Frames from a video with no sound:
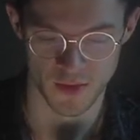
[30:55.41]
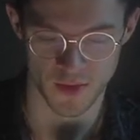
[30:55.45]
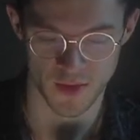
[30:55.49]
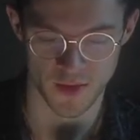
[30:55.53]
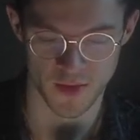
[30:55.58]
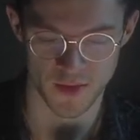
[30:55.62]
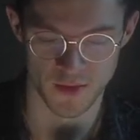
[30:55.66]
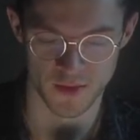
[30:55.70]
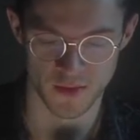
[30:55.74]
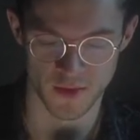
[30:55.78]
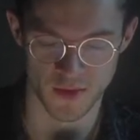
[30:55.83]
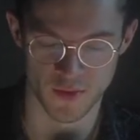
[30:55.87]

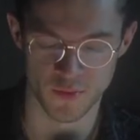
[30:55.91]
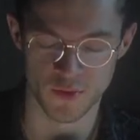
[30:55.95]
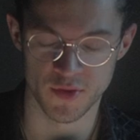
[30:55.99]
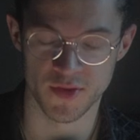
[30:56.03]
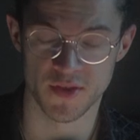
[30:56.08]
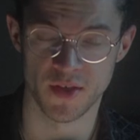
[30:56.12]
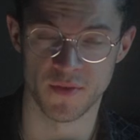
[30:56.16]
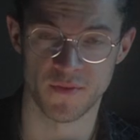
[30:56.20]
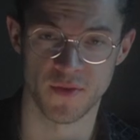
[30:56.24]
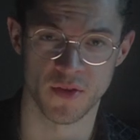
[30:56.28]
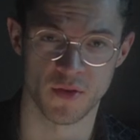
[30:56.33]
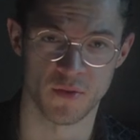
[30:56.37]
And it was
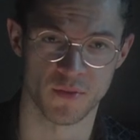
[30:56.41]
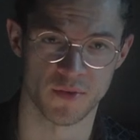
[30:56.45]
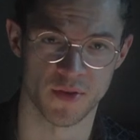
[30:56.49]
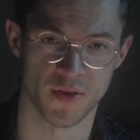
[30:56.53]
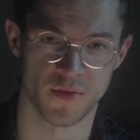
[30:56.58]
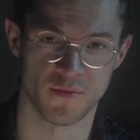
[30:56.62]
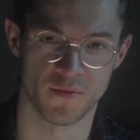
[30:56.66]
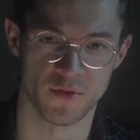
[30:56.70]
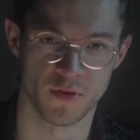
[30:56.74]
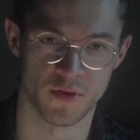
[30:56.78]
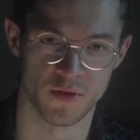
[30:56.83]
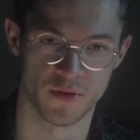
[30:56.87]
difficult
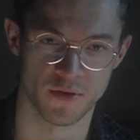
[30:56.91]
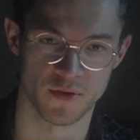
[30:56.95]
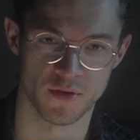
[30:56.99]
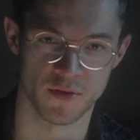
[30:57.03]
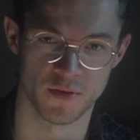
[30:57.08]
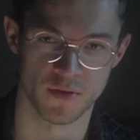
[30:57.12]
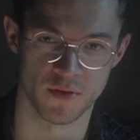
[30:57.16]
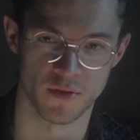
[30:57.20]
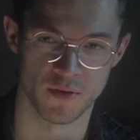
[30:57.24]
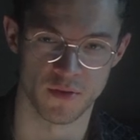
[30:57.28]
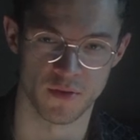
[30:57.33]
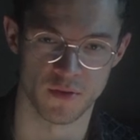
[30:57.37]
at
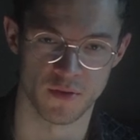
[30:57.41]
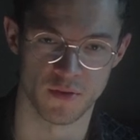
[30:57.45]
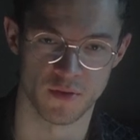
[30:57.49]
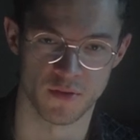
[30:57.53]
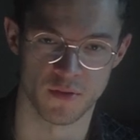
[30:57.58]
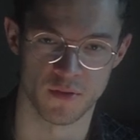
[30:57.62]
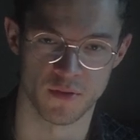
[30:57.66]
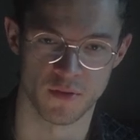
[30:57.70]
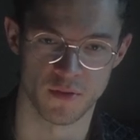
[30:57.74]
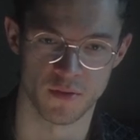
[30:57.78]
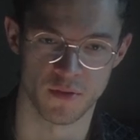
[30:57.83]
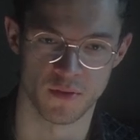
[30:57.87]
first.
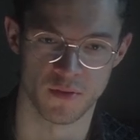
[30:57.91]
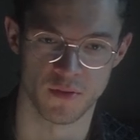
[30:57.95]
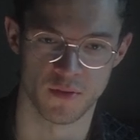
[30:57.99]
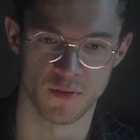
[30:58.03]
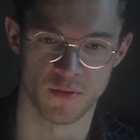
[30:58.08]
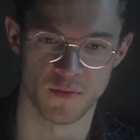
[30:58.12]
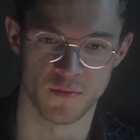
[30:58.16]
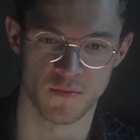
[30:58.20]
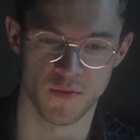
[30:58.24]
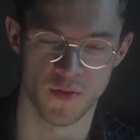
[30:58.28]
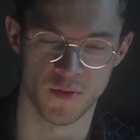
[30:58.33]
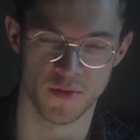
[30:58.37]

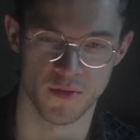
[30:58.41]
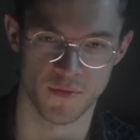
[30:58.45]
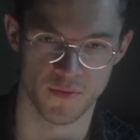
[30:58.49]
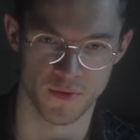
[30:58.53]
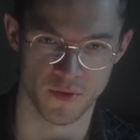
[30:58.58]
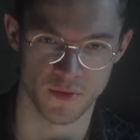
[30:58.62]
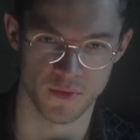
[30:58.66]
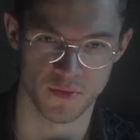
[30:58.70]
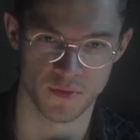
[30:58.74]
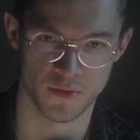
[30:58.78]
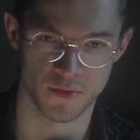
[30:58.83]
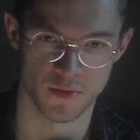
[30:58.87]
Very
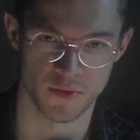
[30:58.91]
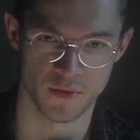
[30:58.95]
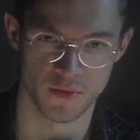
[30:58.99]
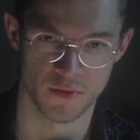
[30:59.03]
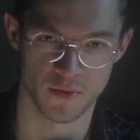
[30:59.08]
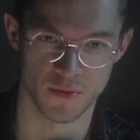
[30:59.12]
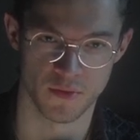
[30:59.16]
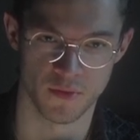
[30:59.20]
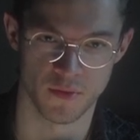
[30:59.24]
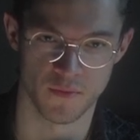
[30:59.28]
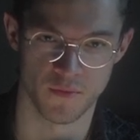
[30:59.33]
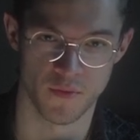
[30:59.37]
difficult.
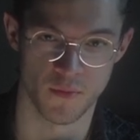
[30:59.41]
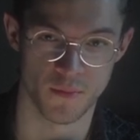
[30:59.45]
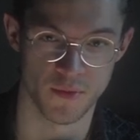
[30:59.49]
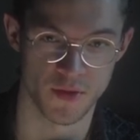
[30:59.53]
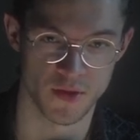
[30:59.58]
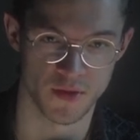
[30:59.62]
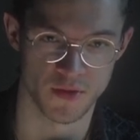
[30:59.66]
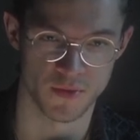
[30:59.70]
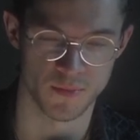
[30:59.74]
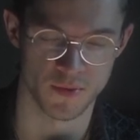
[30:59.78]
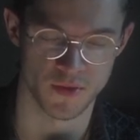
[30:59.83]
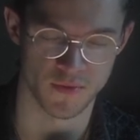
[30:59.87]
For me
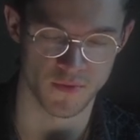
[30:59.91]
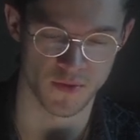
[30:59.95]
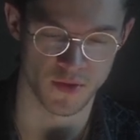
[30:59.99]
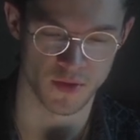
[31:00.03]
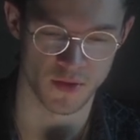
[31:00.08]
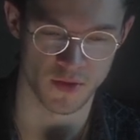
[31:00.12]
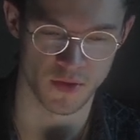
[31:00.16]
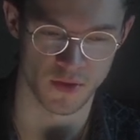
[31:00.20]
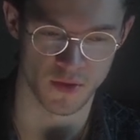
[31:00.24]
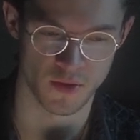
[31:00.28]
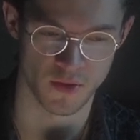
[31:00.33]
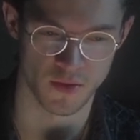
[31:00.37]

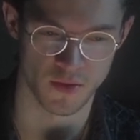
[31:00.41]
specifically.